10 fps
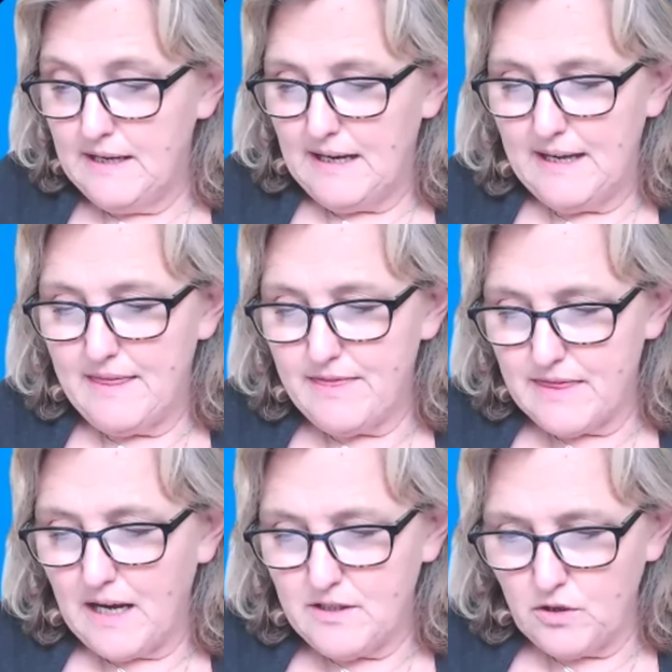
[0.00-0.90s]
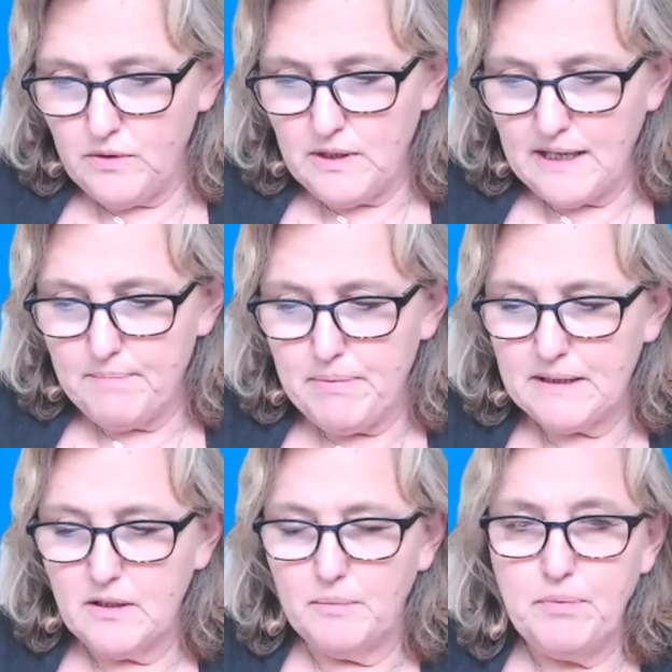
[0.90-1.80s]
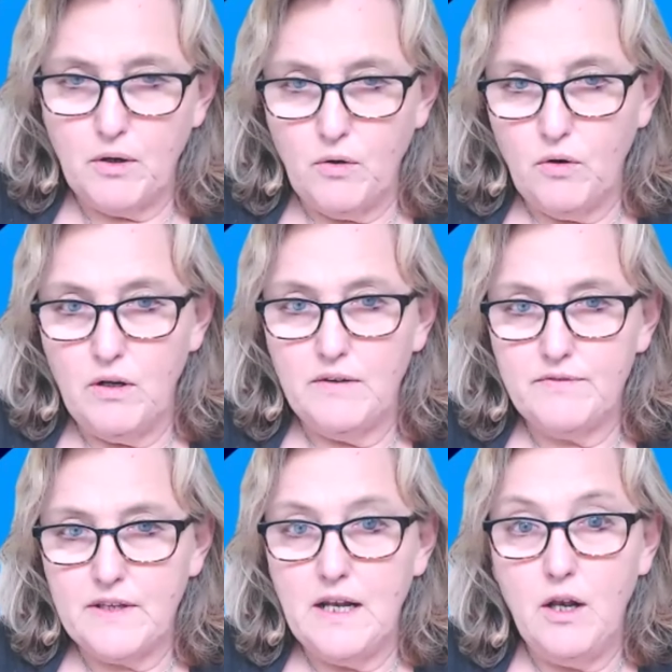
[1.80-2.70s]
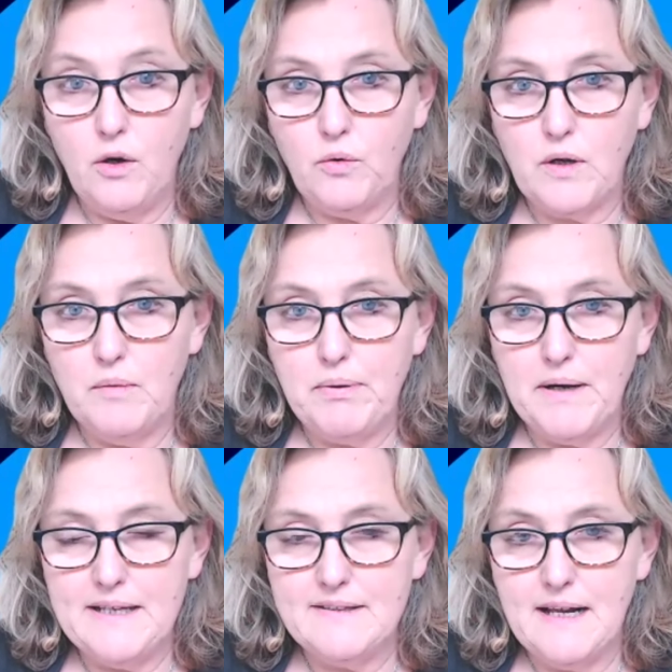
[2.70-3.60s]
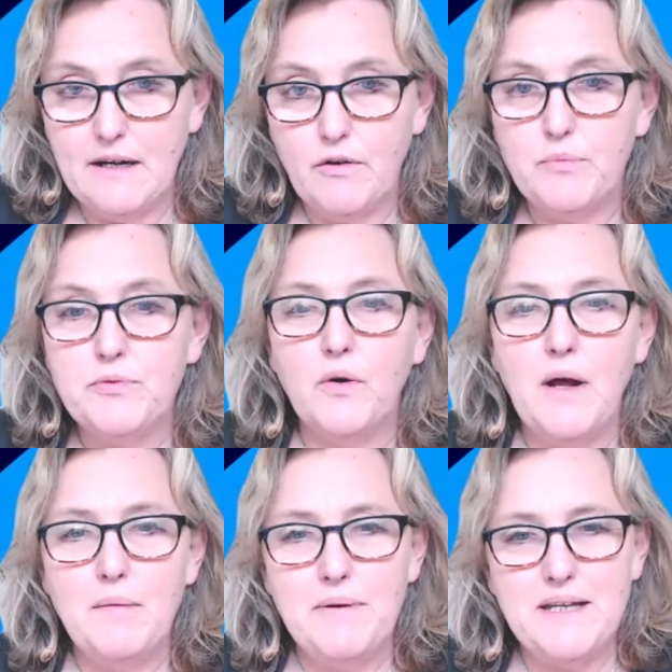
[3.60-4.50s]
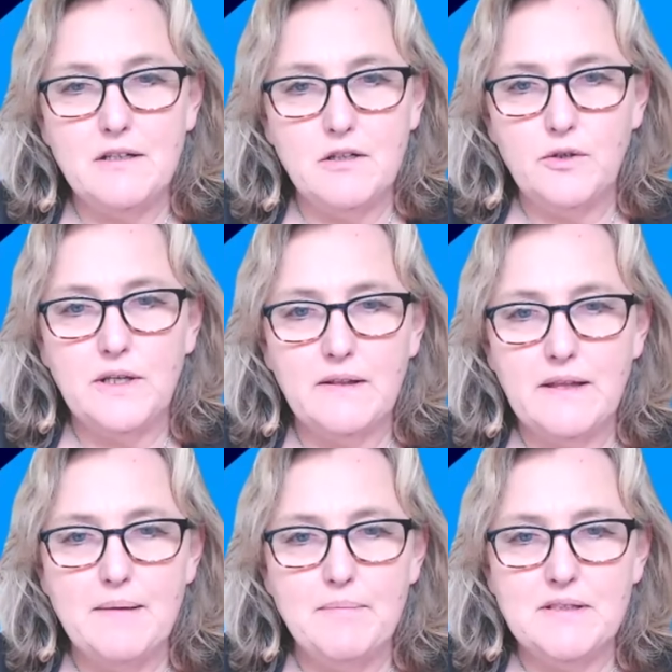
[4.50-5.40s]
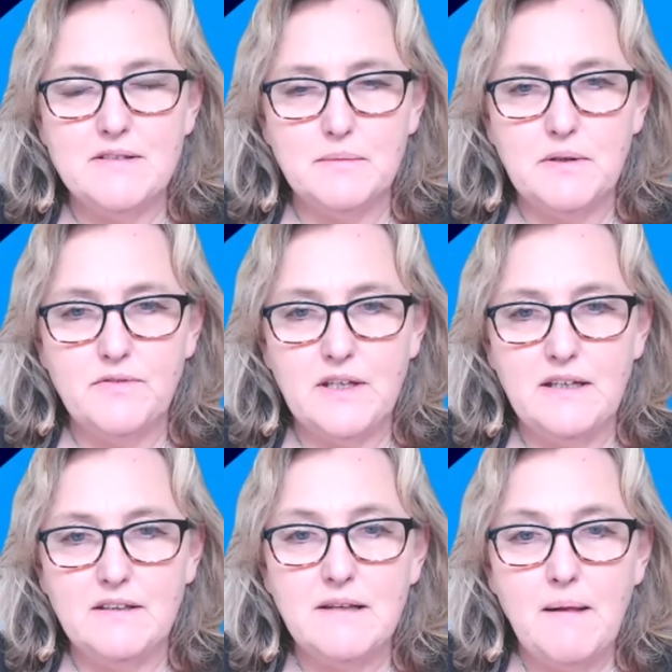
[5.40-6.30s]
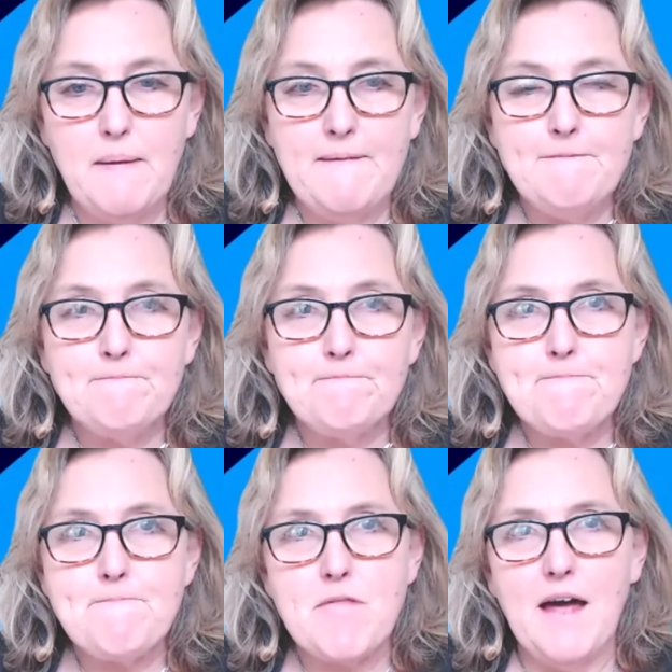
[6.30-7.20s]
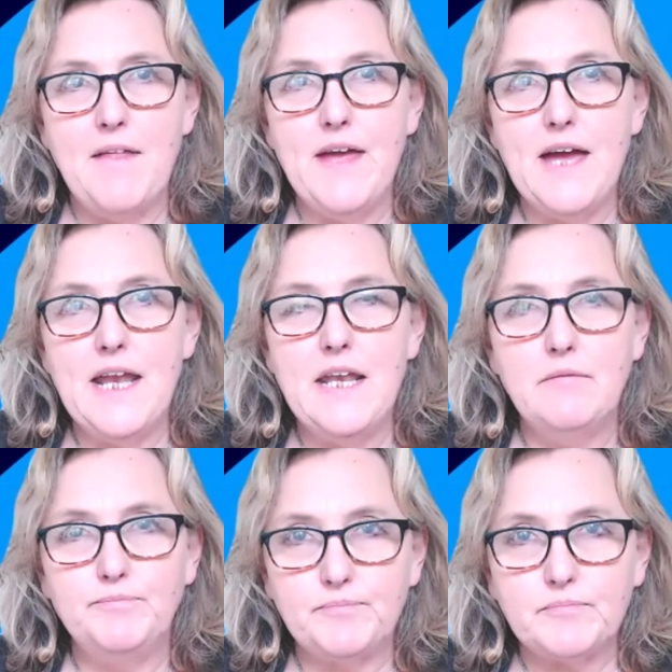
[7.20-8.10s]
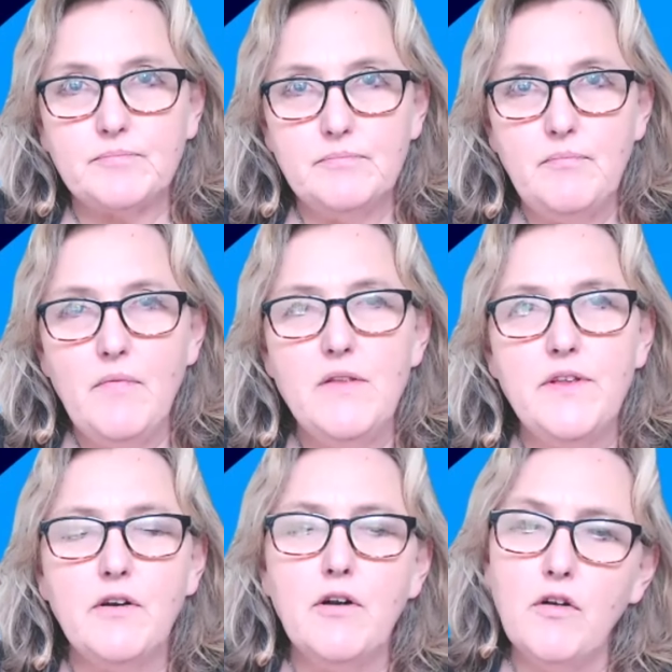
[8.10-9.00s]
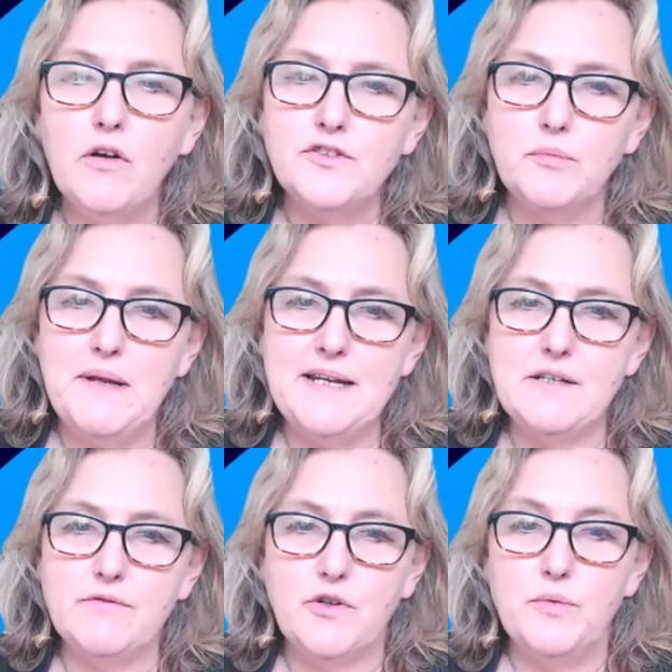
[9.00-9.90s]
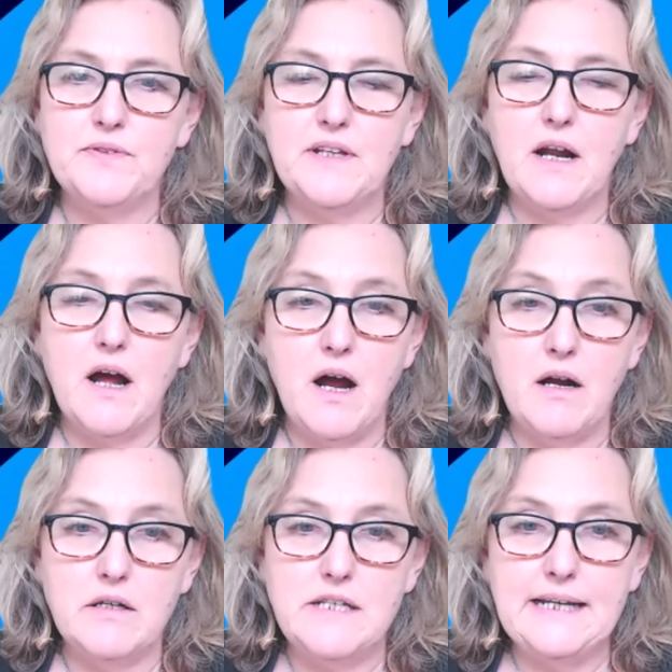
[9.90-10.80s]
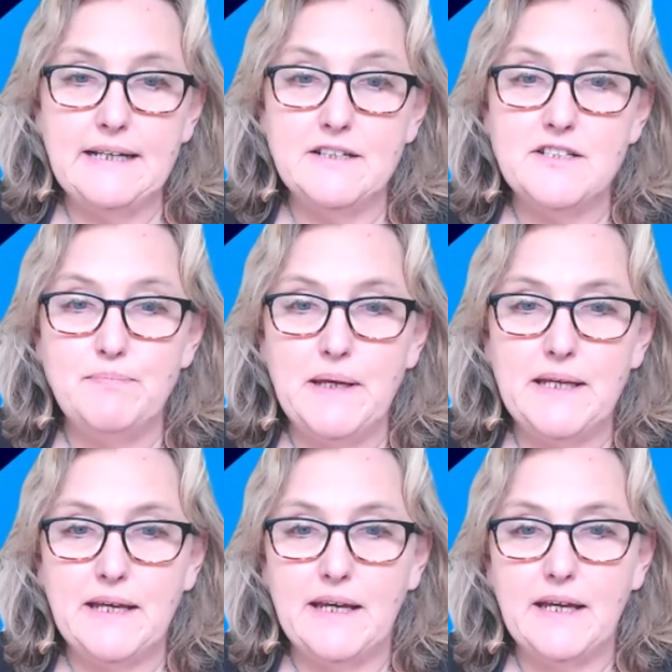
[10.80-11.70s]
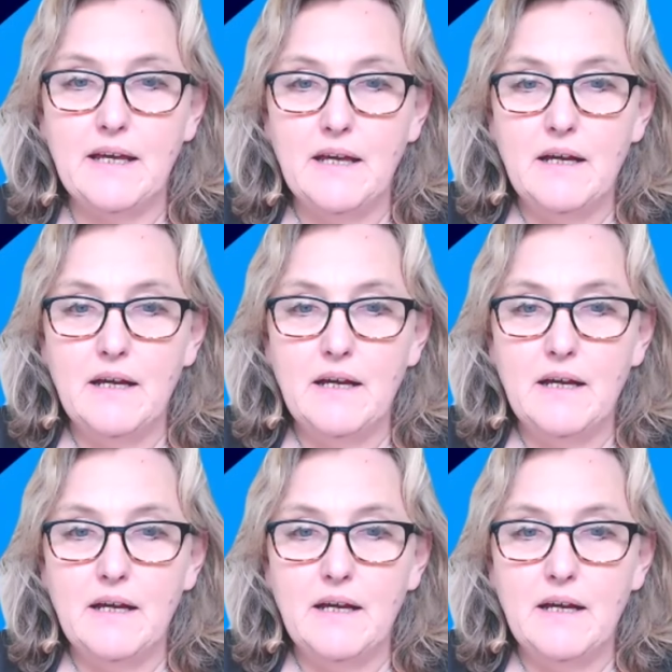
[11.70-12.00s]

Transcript: I, I don't think I picked up all of the local buy and sell groups, so I'll be including them in some of these. And then there are also plenty of groups that aren't English speaking.